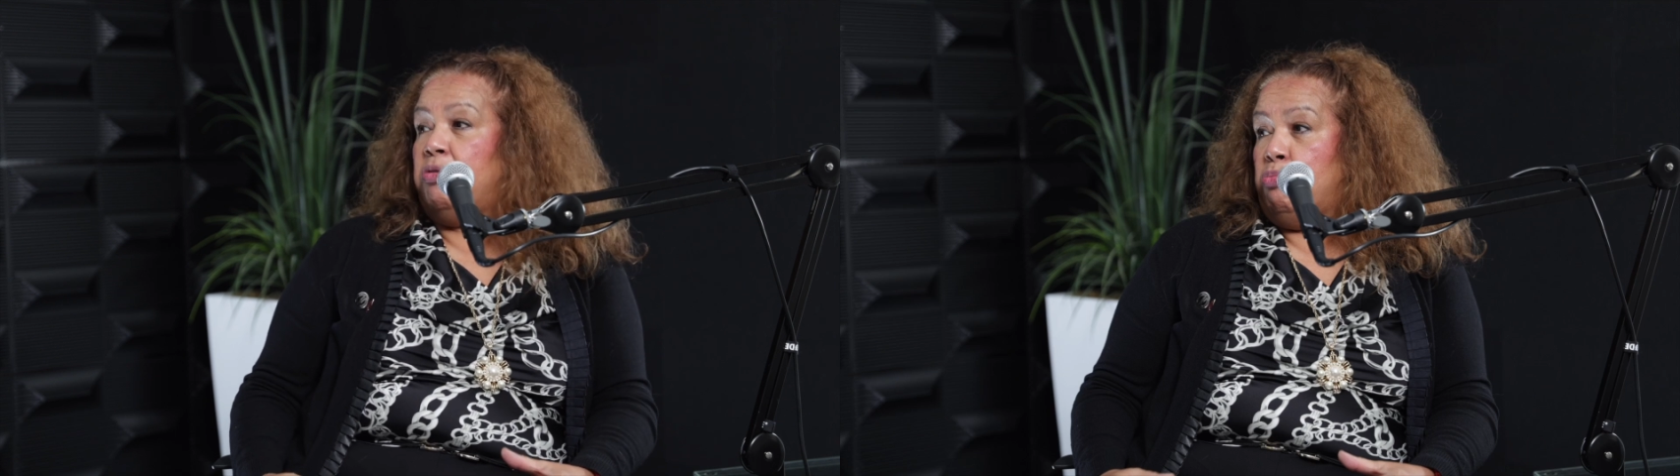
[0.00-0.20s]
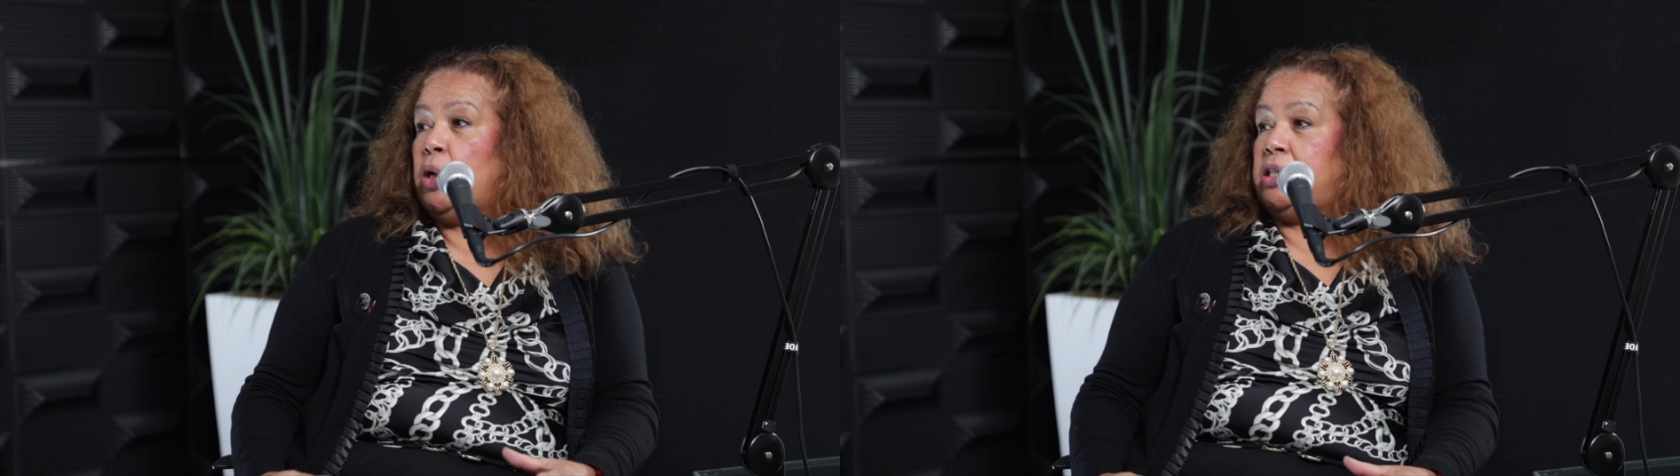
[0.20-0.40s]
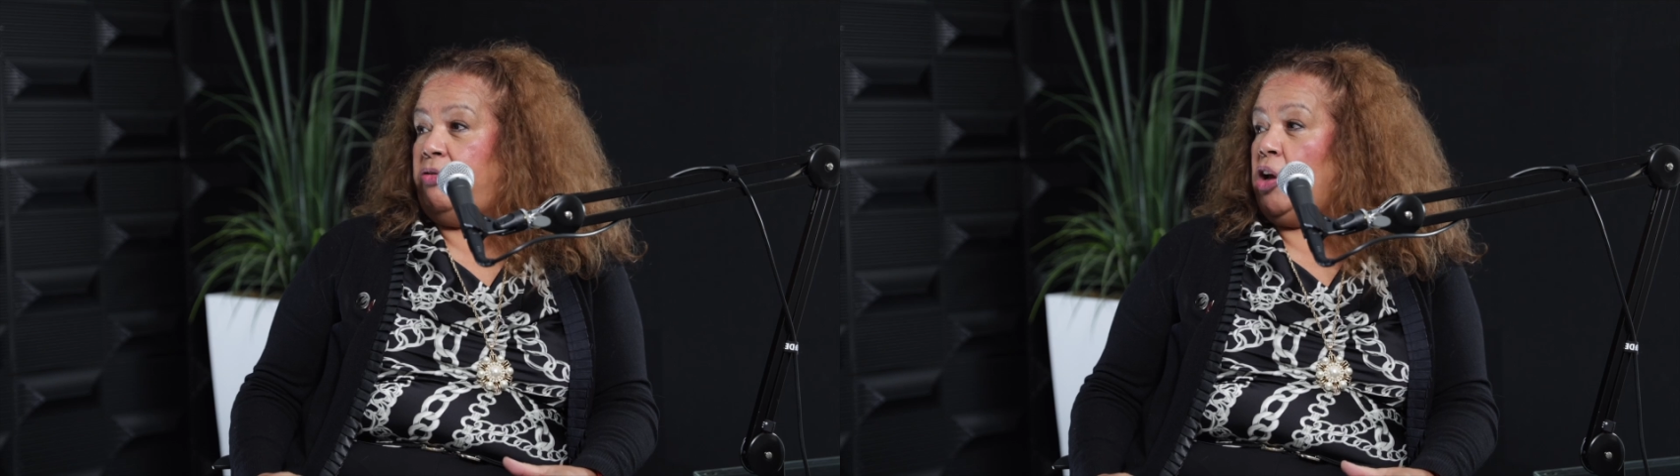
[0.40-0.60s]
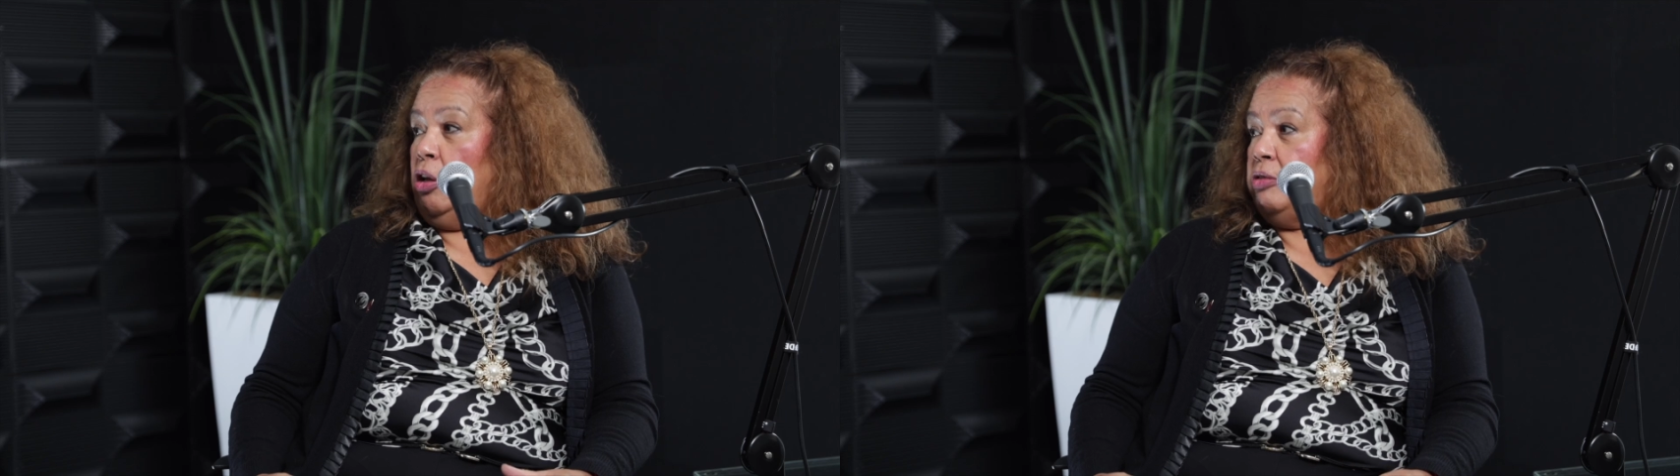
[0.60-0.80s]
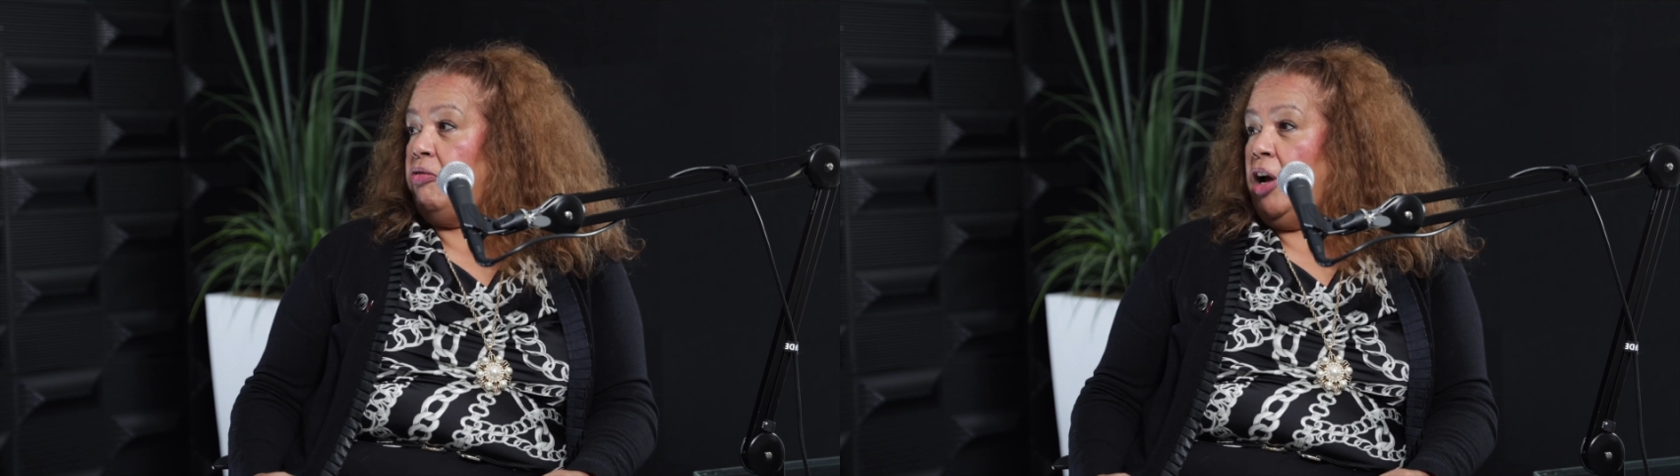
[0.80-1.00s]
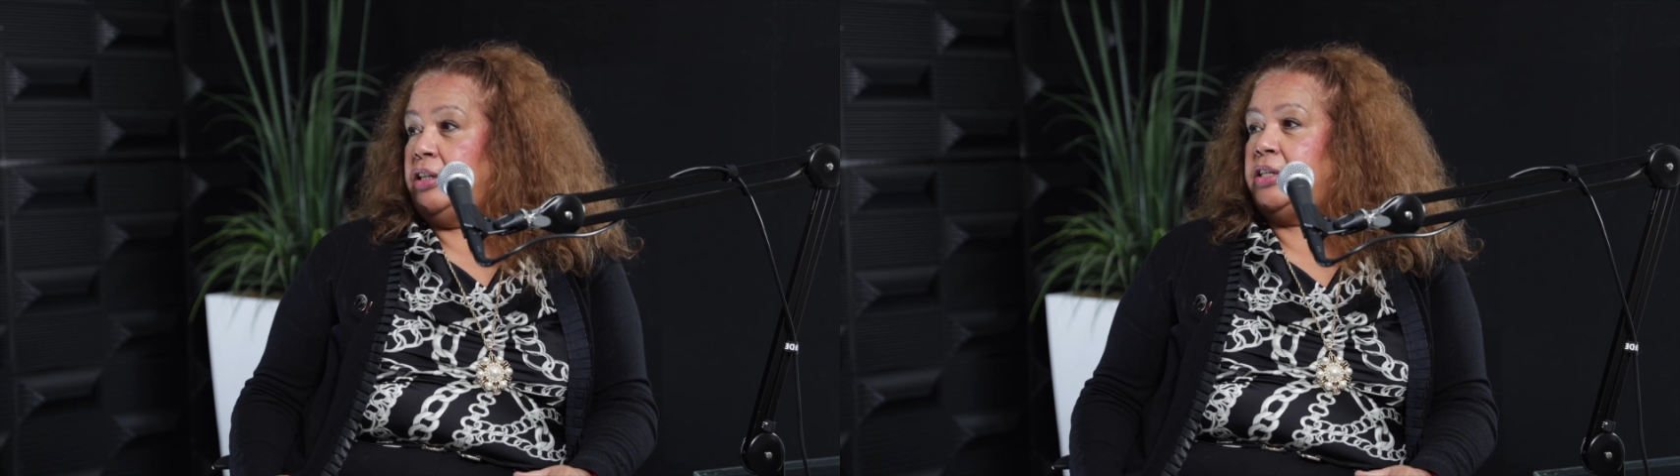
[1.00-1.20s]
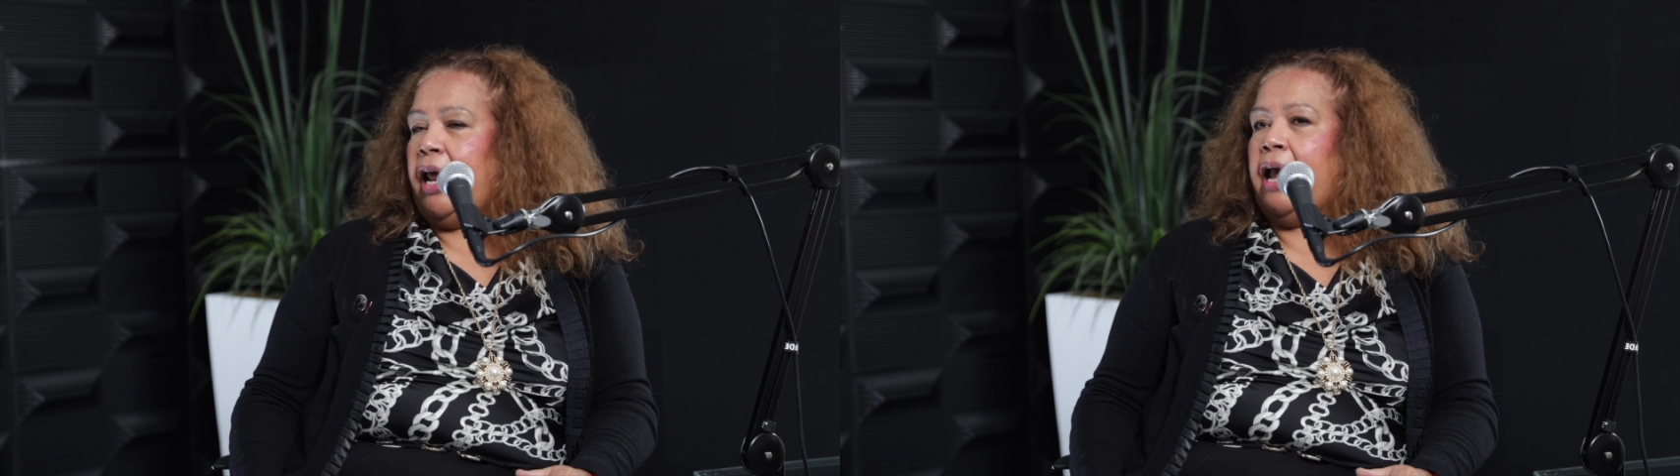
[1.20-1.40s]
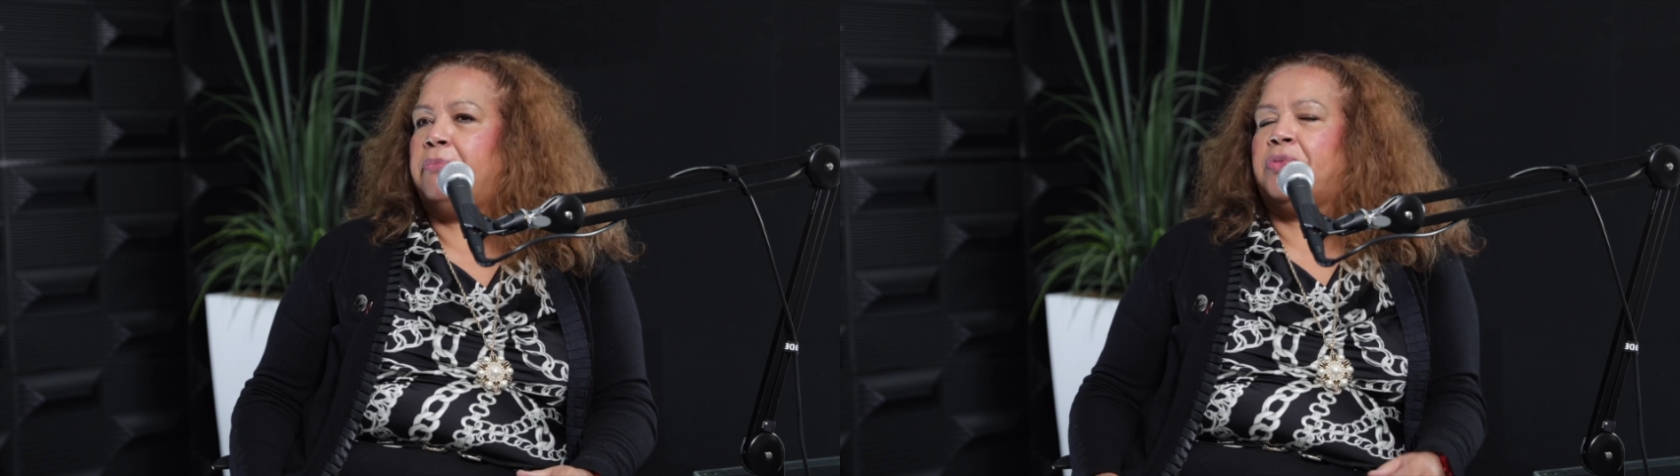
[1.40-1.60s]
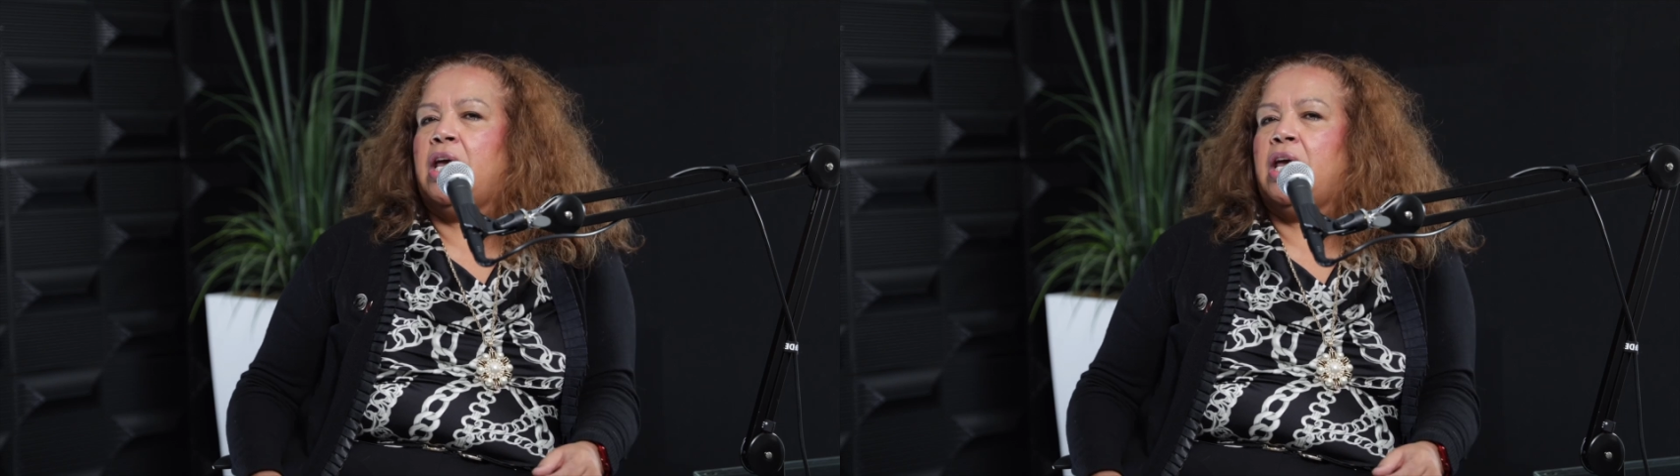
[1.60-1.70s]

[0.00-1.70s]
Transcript: more difficult to find today.